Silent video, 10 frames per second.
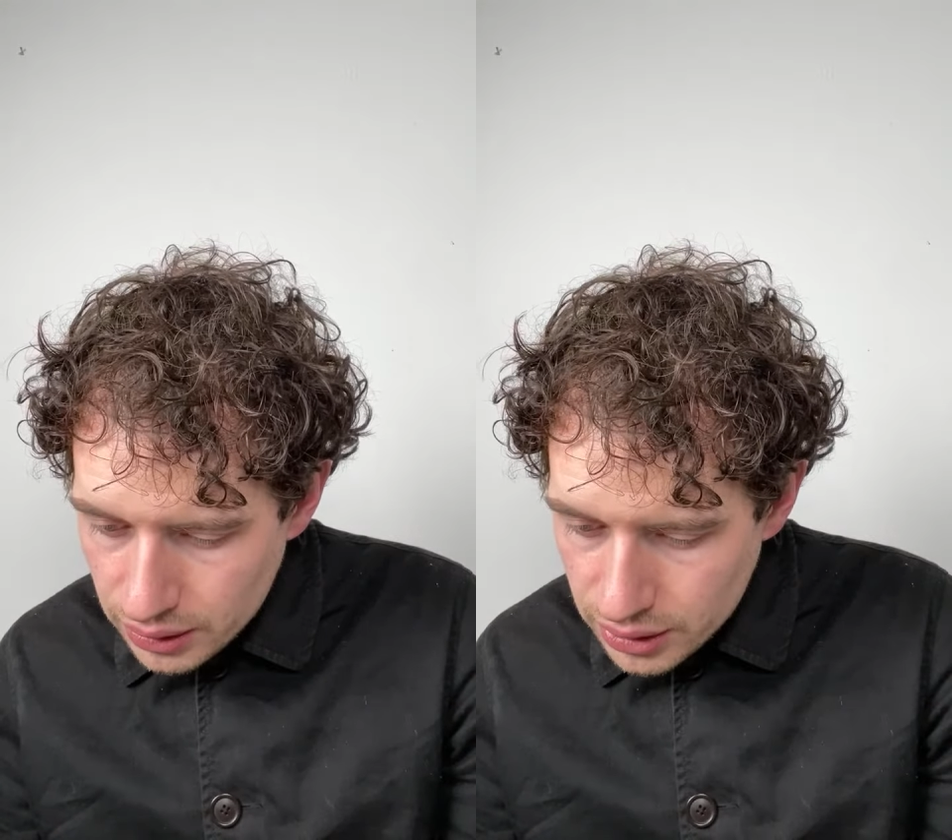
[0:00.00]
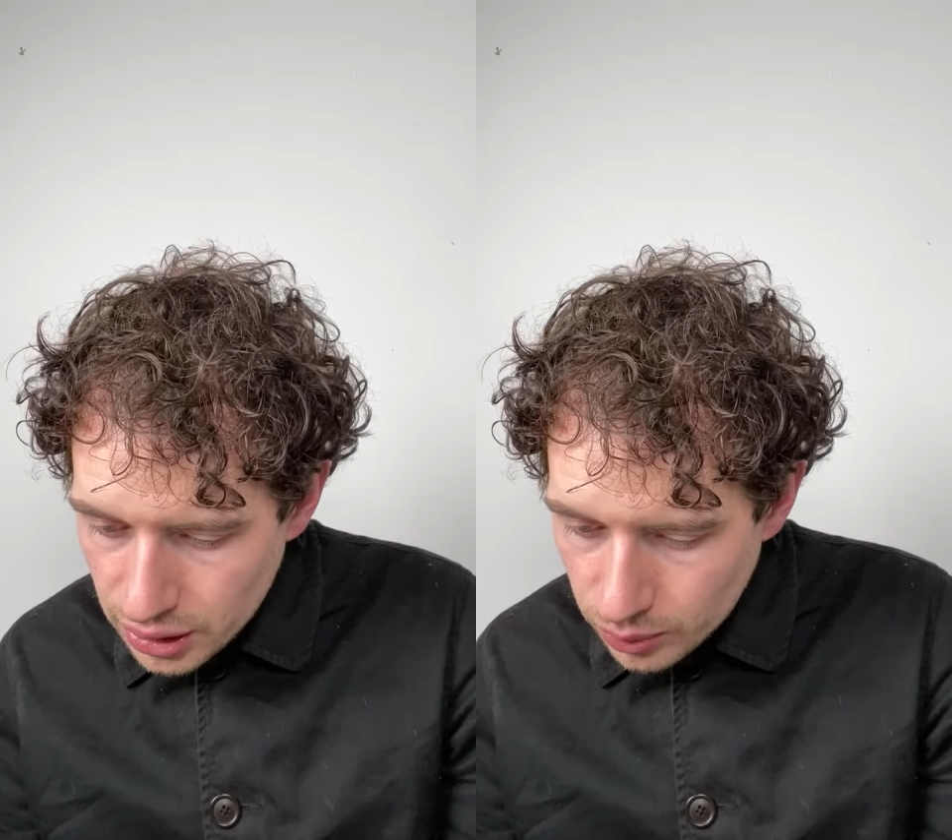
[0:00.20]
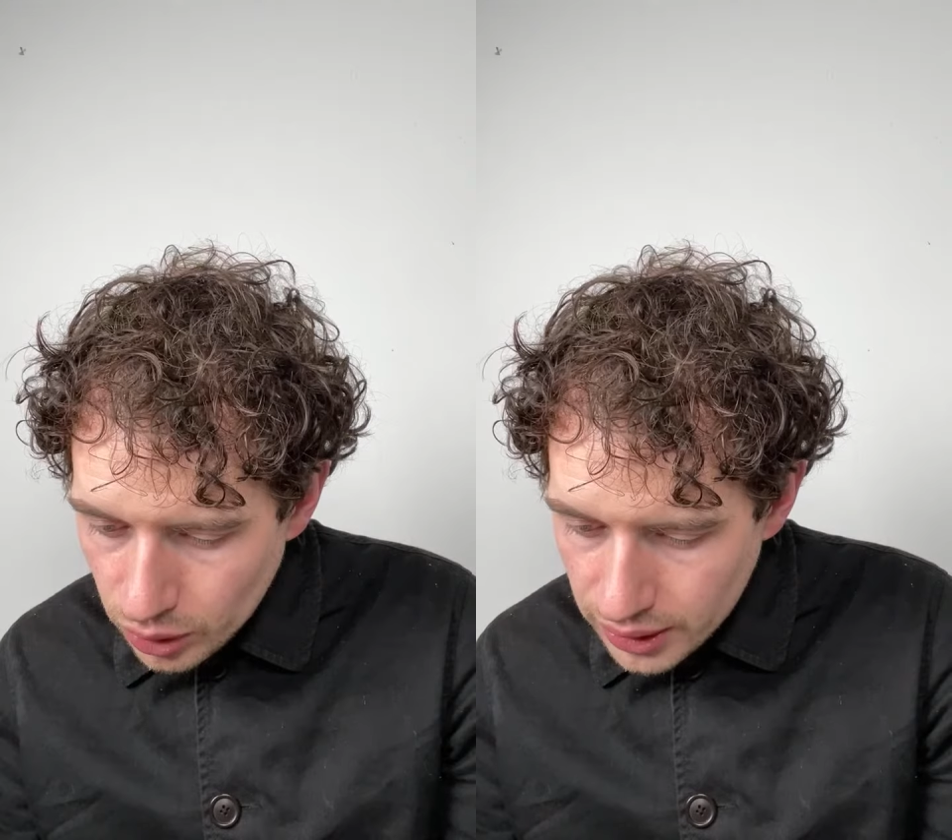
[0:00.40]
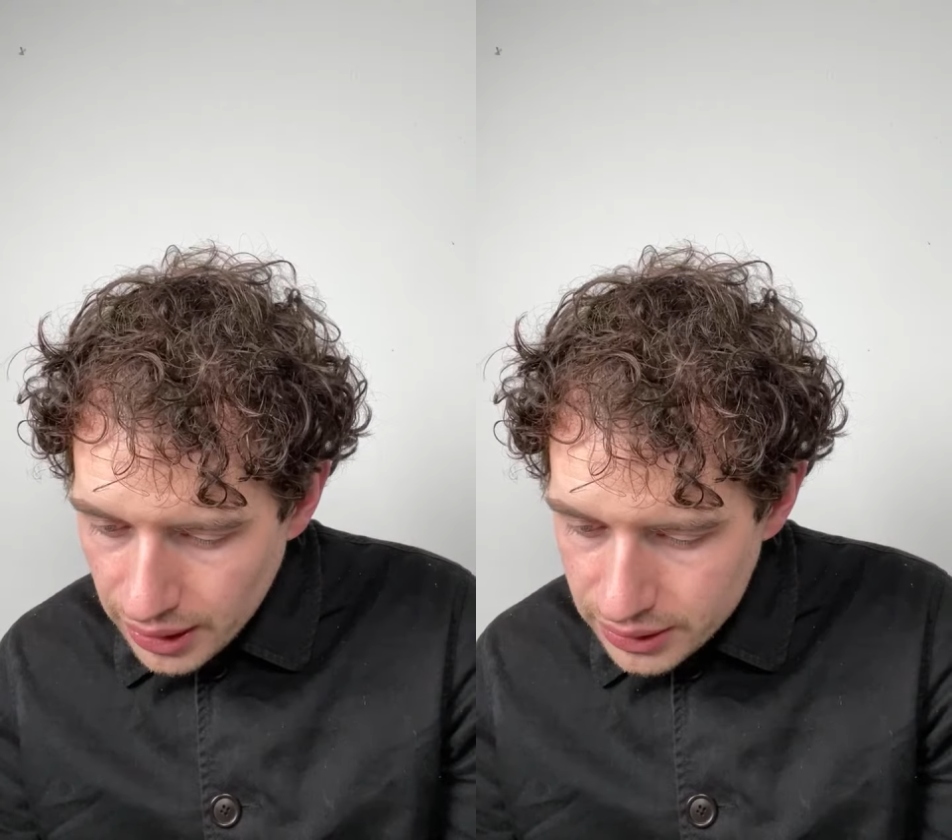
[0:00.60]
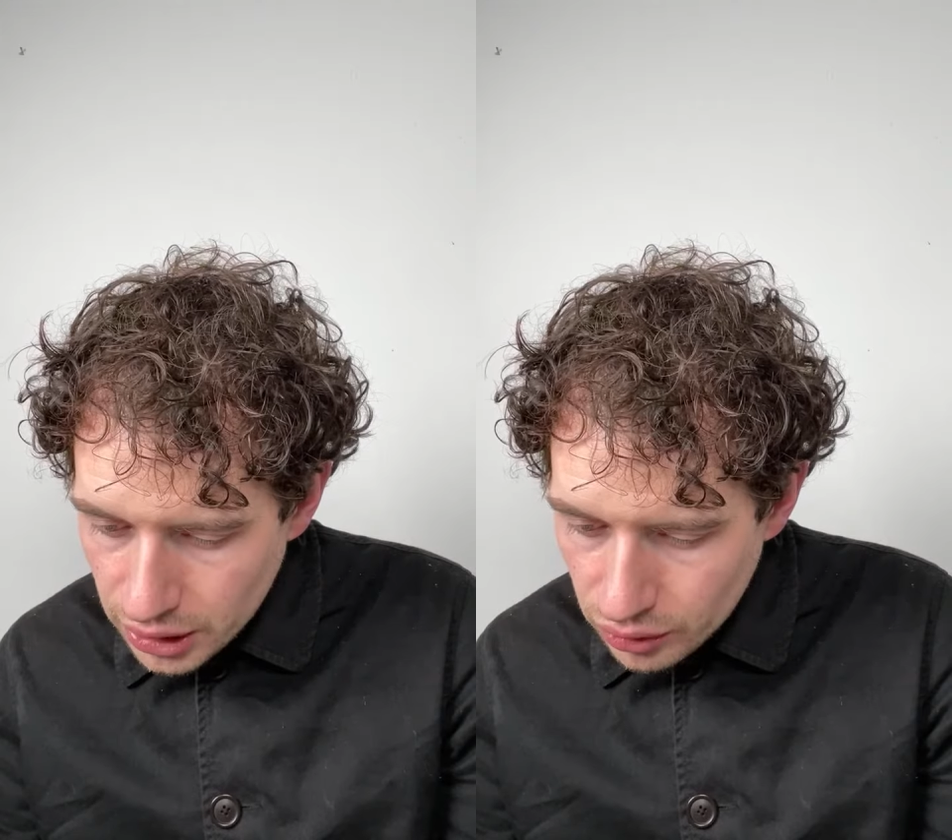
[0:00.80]
someone
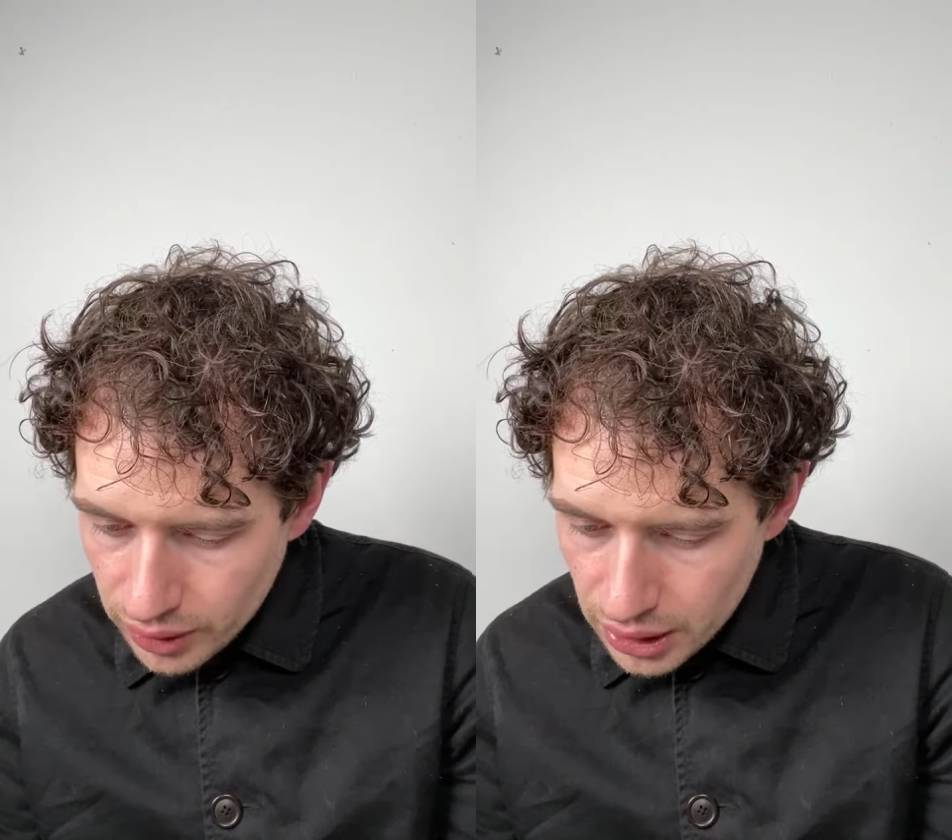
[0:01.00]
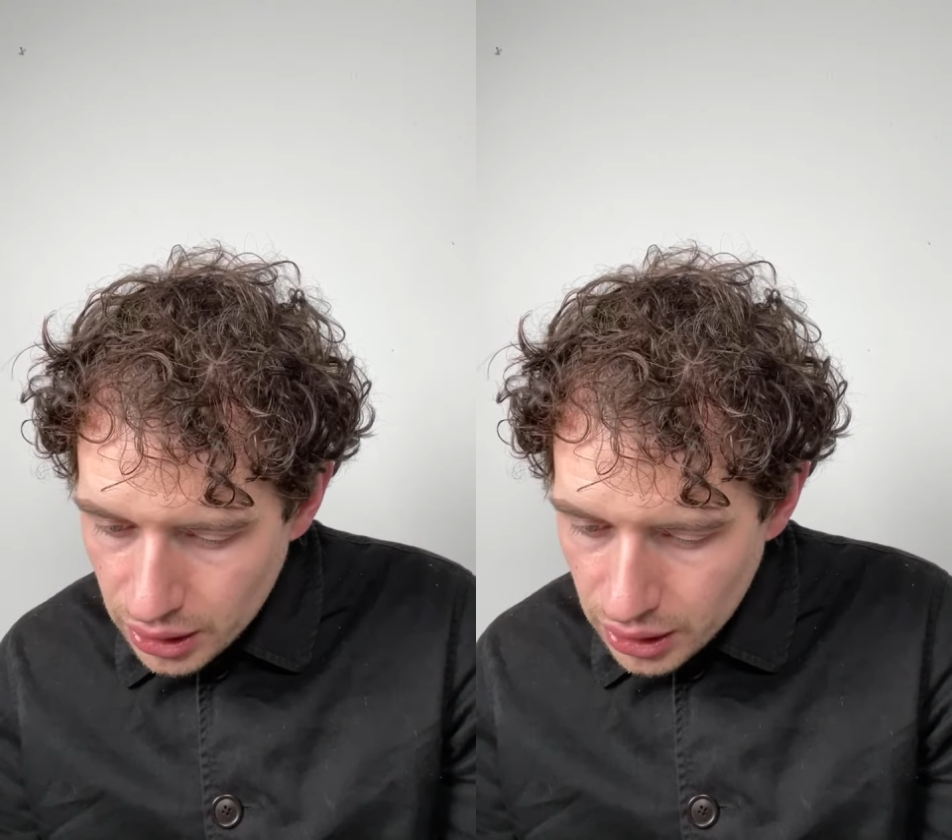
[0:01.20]
has a green